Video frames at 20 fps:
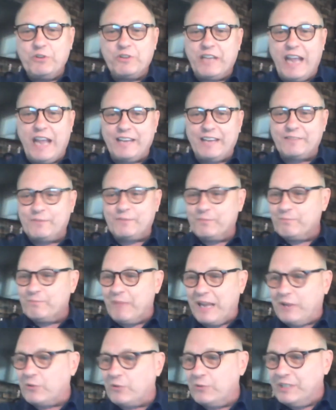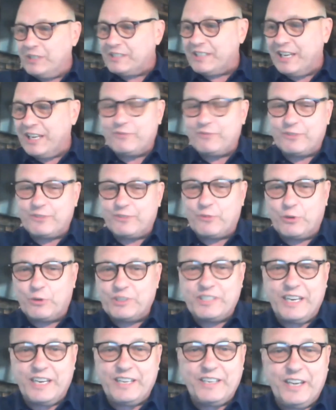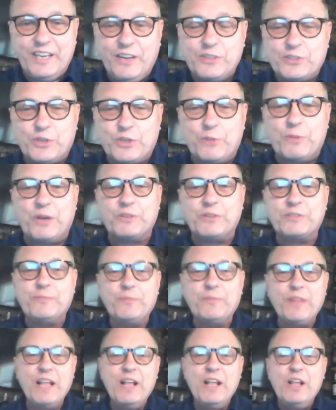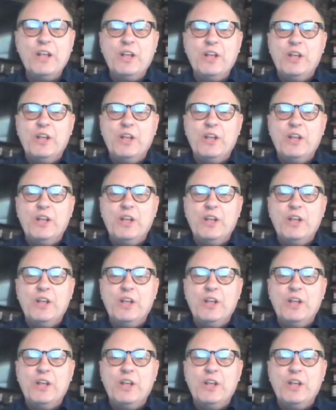when you can't make whiskey for 14 years almost.